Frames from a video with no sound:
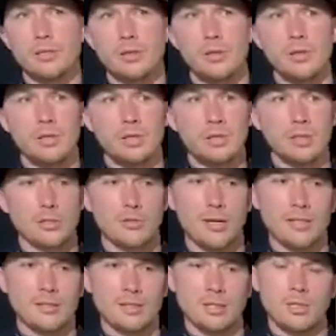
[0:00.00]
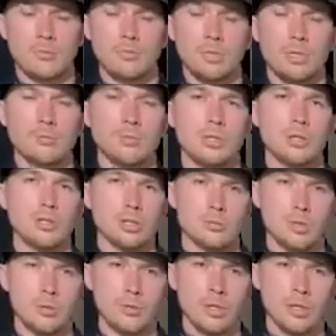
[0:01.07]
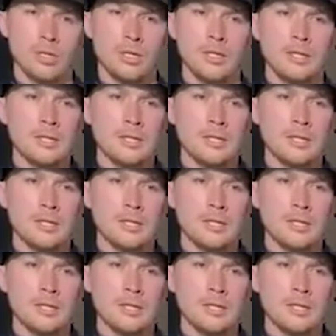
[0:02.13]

So I think the transition becomes a lot smoother,